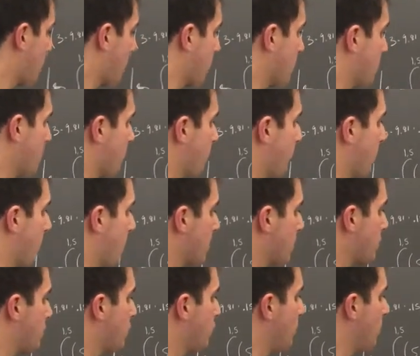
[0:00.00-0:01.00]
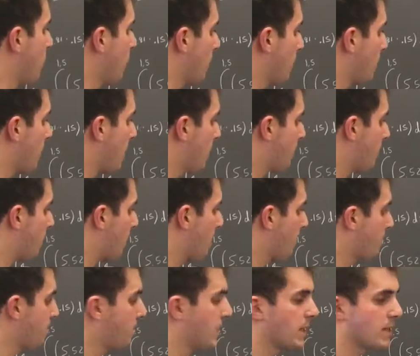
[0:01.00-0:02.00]
seconds of being
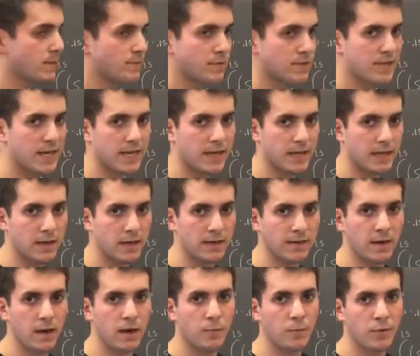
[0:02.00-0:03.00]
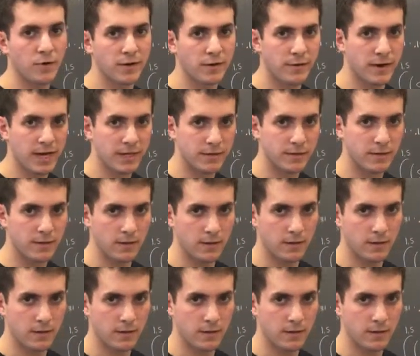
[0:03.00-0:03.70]
2.55 meters per second in the upward direction.